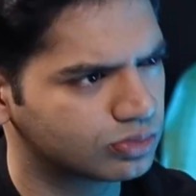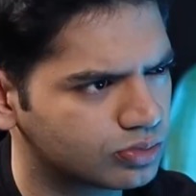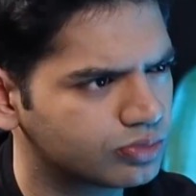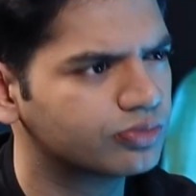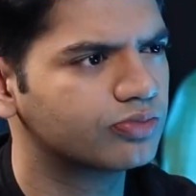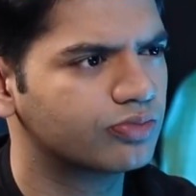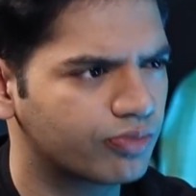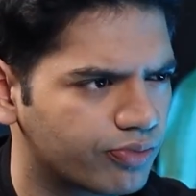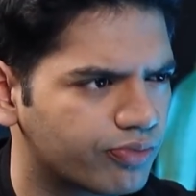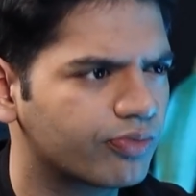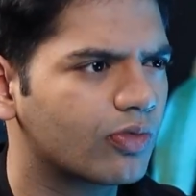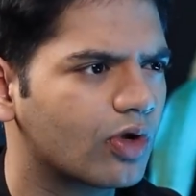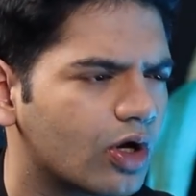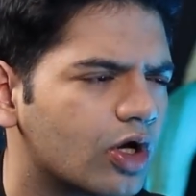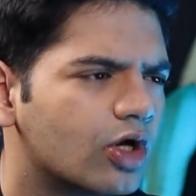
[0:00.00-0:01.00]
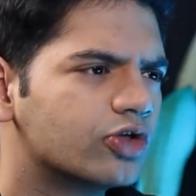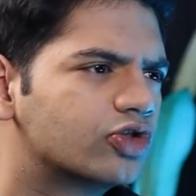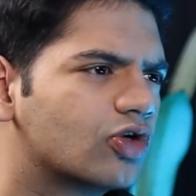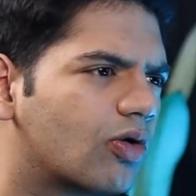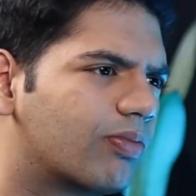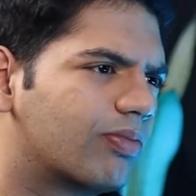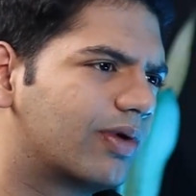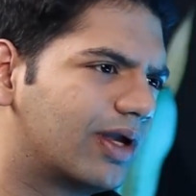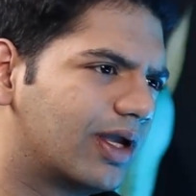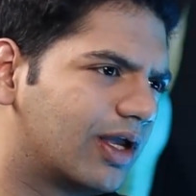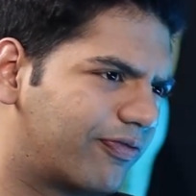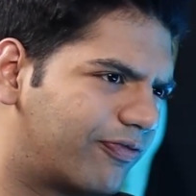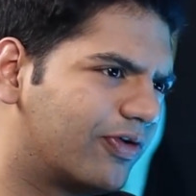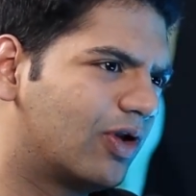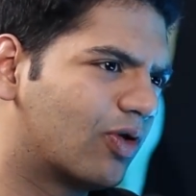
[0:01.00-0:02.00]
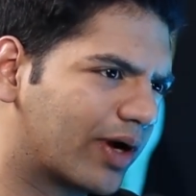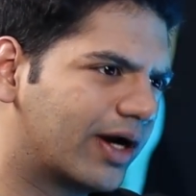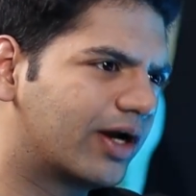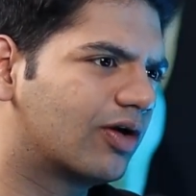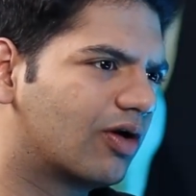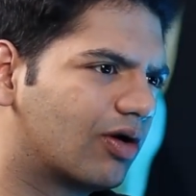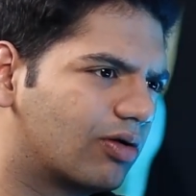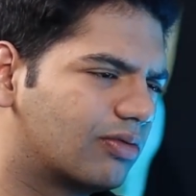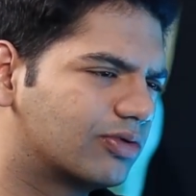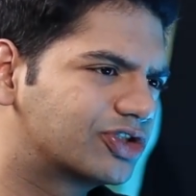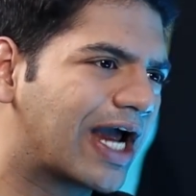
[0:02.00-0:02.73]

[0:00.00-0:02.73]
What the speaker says: Mm-hmm. So, if we look at your